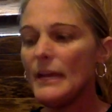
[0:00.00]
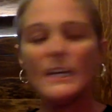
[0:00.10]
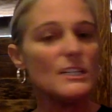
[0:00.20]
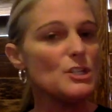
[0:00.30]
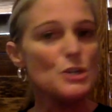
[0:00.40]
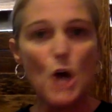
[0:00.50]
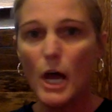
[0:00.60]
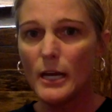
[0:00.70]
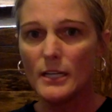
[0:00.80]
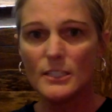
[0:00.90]
It is
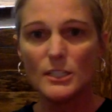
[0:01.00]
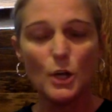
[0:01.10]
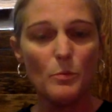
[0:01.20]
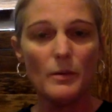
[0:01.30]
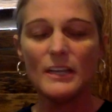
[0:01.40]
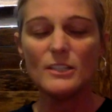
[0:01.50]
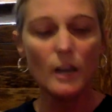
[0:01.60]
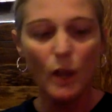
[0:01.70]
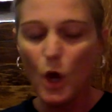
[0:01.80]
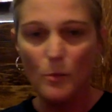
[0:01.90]
not a slow, it's
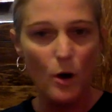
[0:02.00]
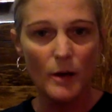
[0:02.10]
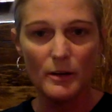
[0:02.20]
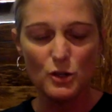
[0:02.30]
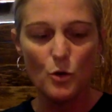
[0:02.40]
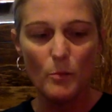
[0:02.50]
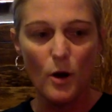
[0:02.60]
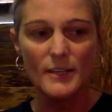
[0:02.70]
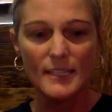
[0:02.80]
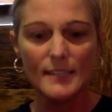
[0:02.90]
not a short
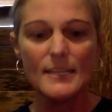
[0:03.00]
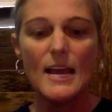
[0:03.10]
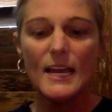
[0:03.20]
process.